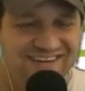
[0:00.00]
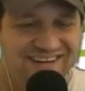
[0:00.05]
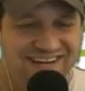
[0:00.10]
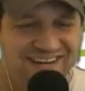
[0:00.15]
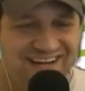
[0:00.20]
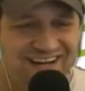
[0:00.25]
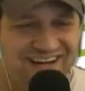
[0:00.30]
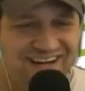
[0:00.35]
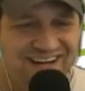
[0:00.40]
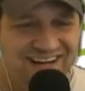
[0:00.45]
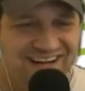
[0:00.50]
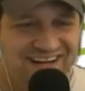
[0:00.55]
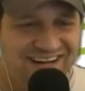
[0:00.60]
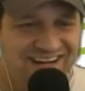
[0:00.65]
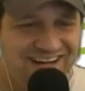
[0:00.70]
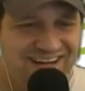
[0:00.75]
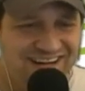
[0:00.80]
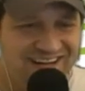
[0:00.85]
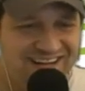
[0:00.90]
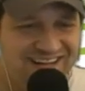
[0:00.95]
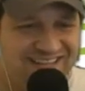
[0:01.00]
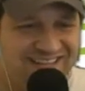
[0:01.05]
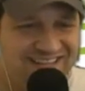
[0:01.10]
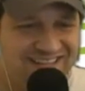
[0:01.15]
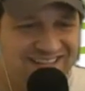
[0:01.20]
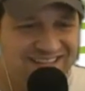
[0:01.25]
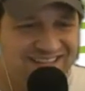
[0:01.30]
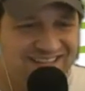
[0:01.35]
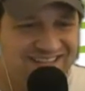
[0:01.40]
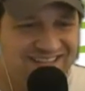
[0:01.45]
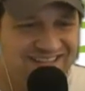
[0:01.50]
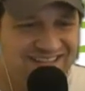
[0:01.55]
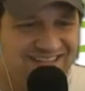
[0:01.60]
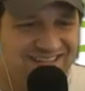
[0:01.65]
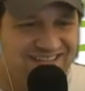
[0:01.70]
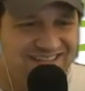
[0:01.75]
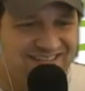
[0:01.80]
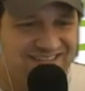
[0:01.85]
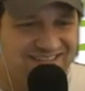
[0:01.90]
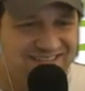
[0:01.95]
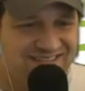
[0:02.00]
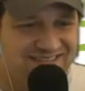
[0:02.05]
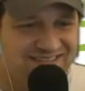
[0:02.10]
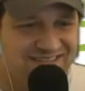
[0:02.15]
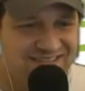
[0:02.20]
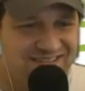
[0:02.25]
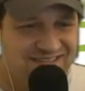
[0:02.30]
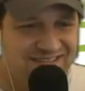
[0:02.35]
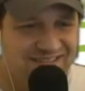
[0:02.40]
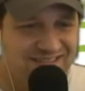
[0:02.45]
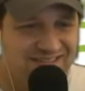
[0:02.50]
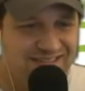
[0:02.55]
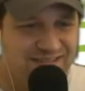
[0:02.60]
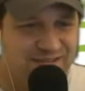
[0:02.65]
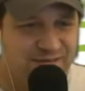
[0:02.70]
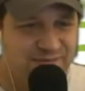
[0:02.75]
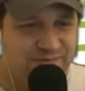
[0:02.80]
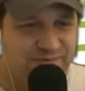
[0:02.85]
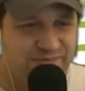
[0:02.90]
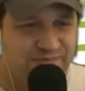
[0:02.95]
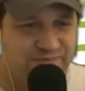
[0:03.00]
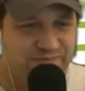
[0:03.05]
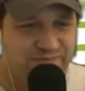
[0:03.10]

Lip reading: We got, let's see here.